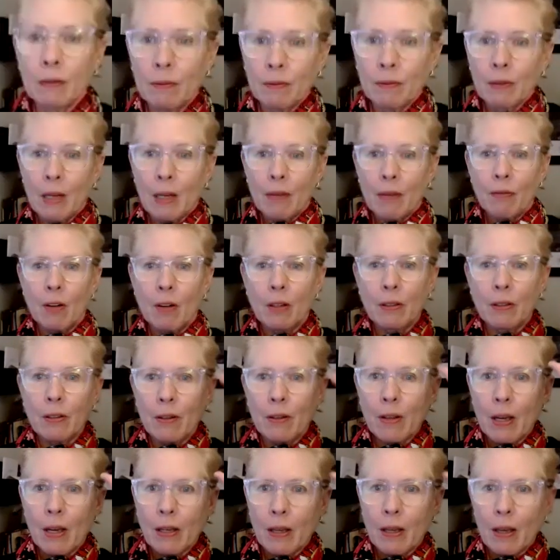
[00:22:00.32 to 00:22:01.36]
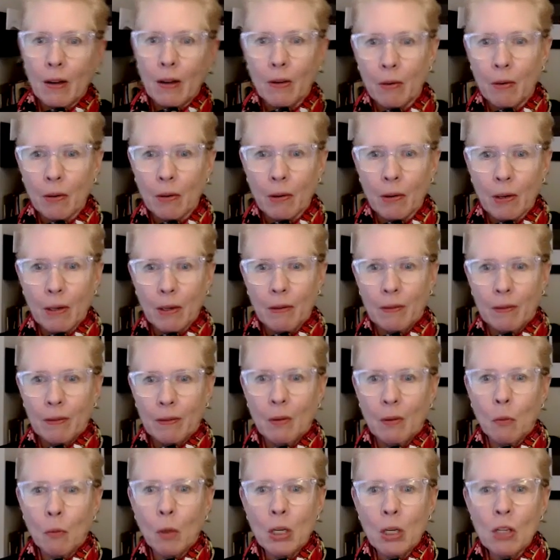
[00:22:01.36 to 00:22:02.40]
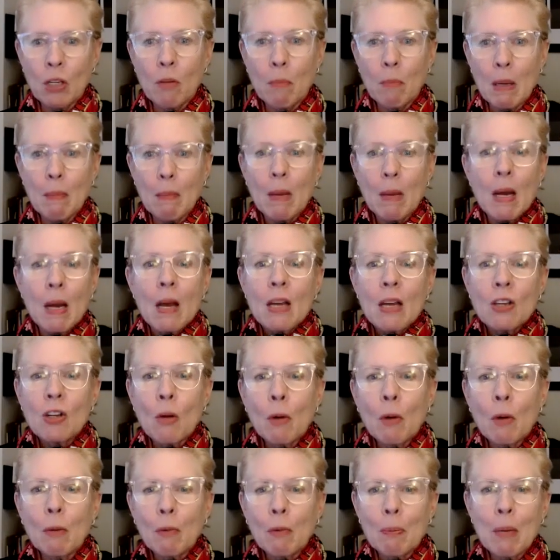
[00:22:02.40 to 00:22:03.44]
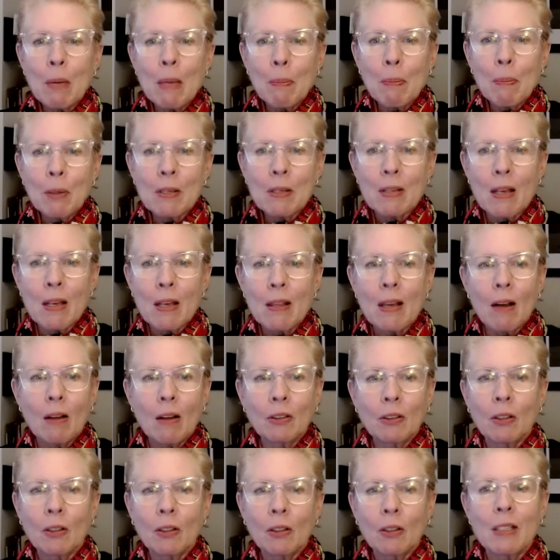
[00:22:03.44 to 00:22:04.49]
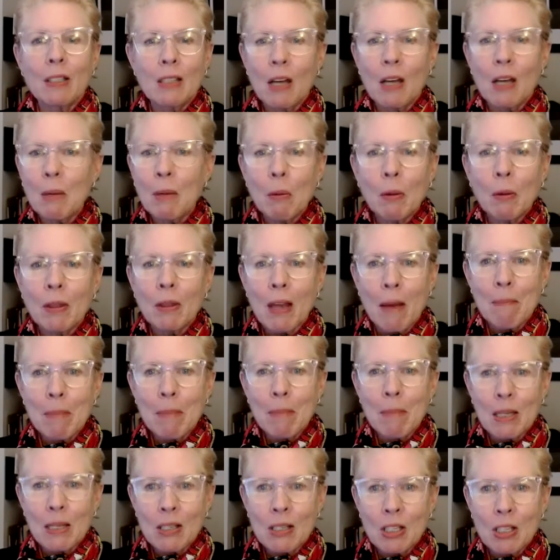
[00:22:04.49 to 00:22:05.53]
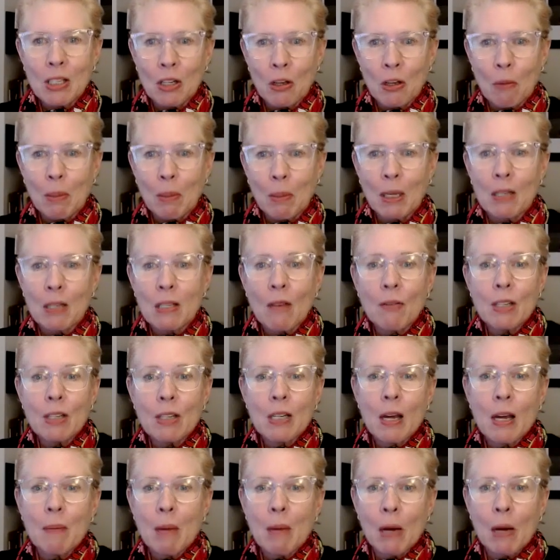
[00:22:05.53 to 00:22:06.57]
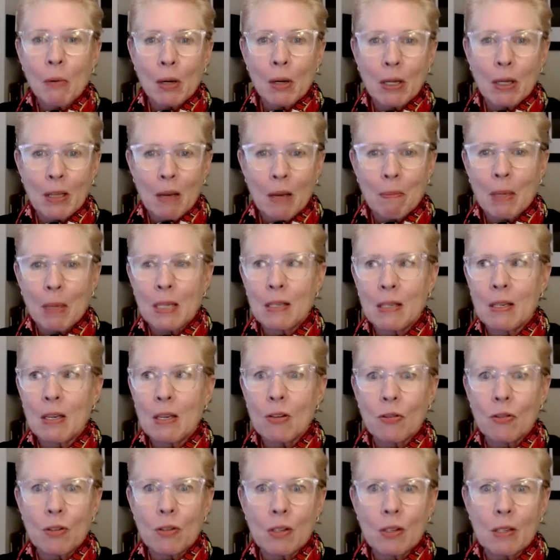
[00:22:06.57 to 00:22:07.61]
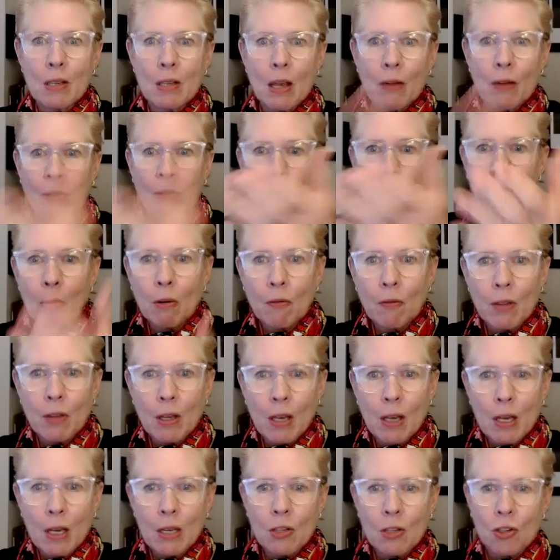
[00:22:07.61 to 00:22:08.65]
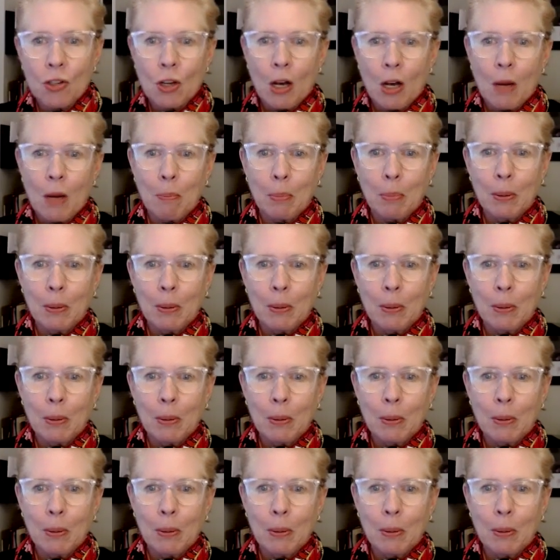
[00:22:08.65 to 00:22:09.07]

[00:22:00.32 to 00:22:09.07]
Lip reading: I fall into that category. What do you mean? You know what, when people say the elderly, tell me what that means to you, because every time I want to get my senior discount, they move the age up.